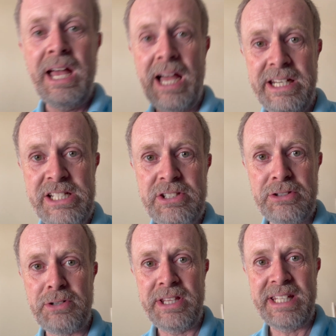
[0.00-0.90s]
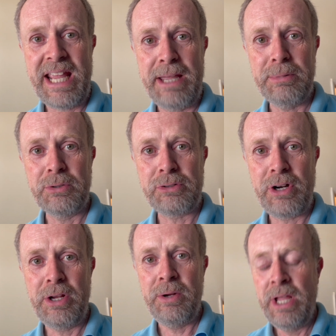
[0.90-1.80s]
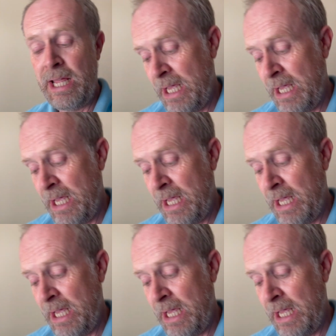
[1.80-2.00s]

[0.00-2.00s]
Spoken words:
I need to thread the cable through,